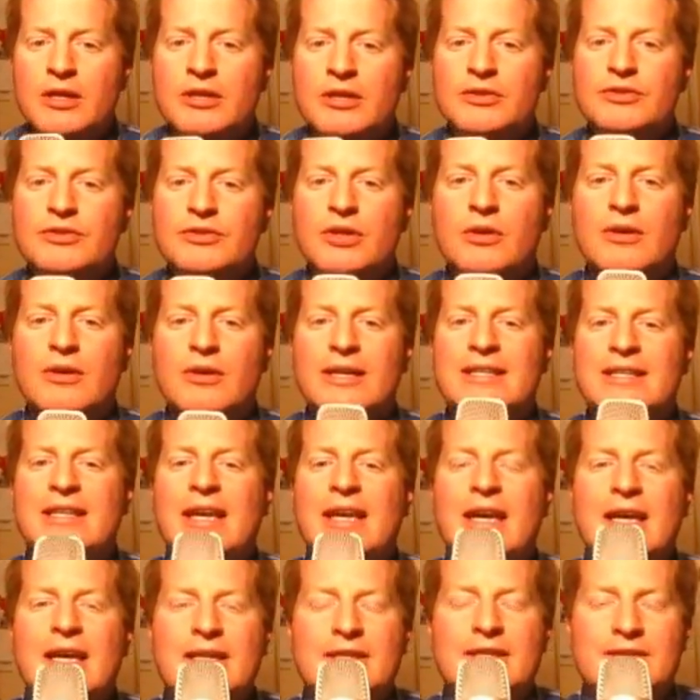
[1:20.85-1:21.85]
So a
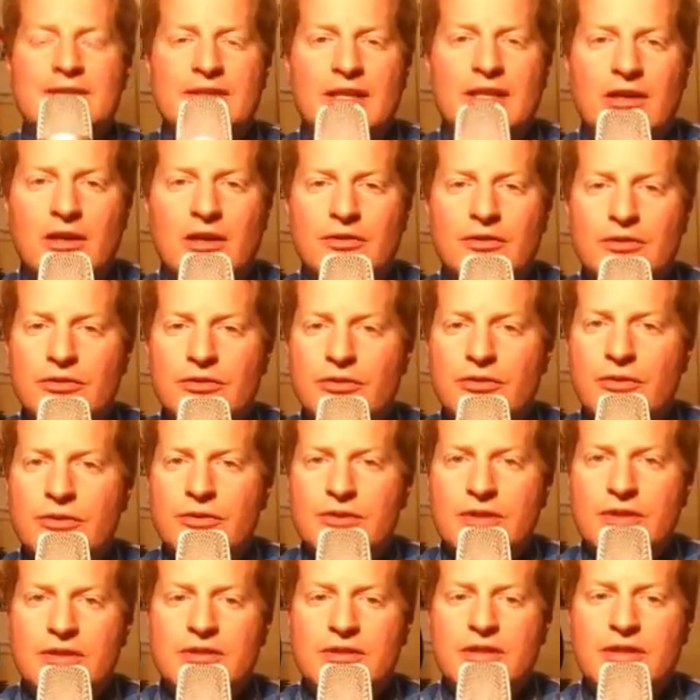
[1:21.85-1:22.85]
gas under
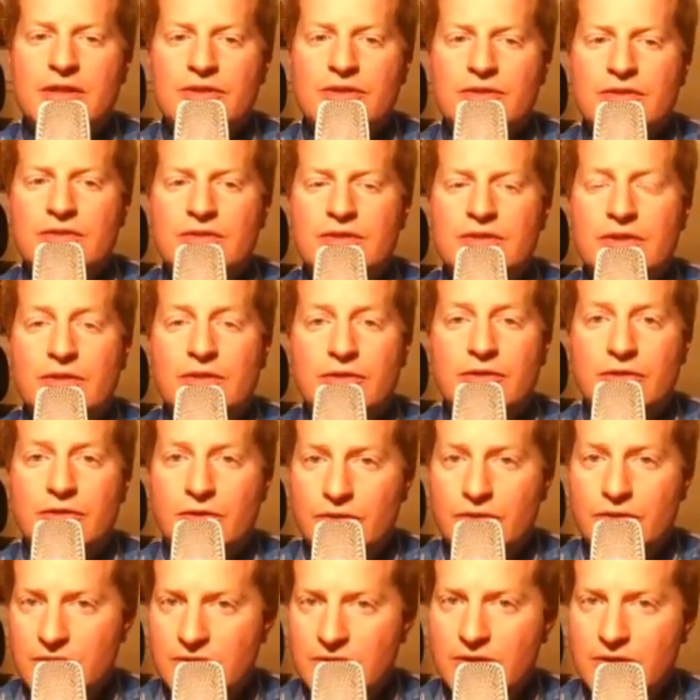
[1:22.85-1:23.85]
those conditions and under
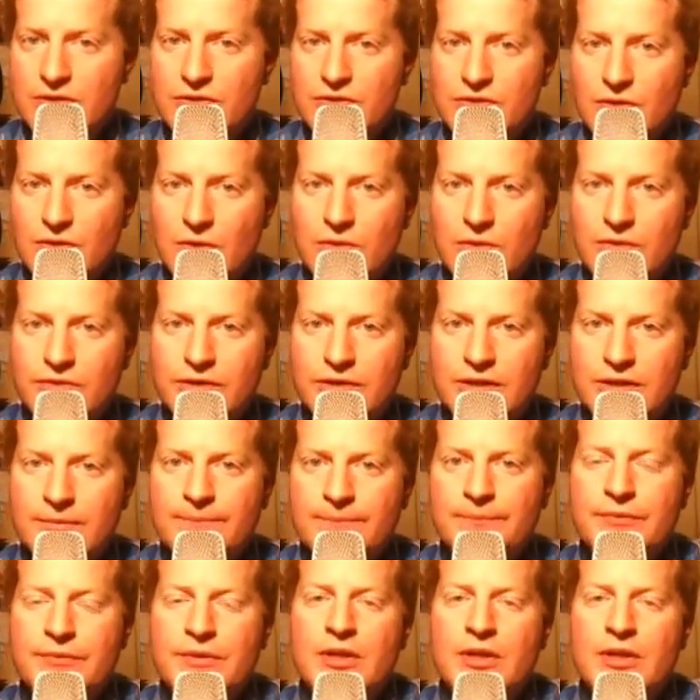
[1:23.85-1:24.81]
those conditions only